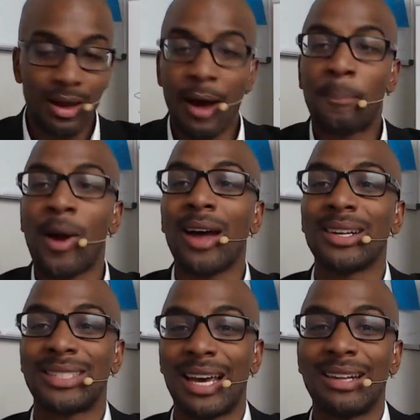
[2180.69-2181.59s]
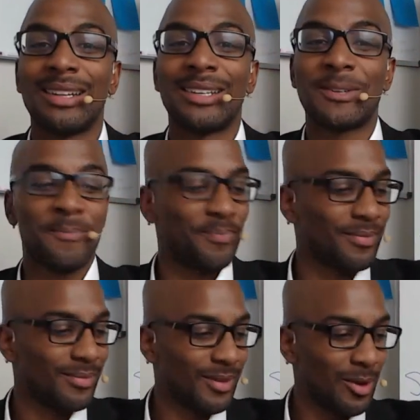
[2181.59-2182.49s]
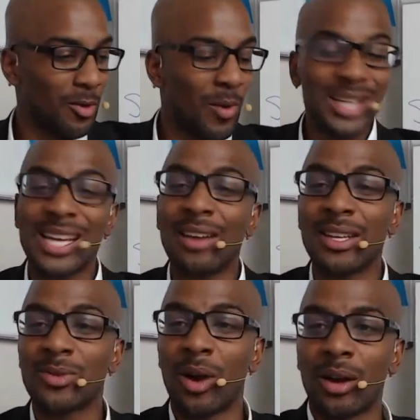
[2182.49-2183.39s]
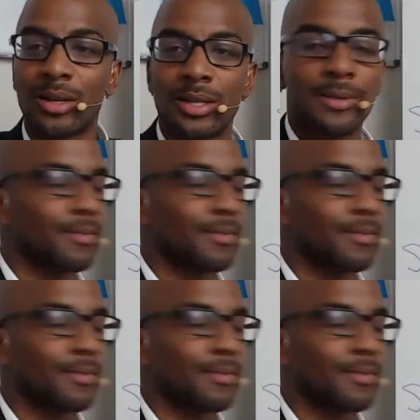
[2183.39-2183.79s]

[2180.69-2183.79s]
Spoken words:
a product out of this. Watch how this works.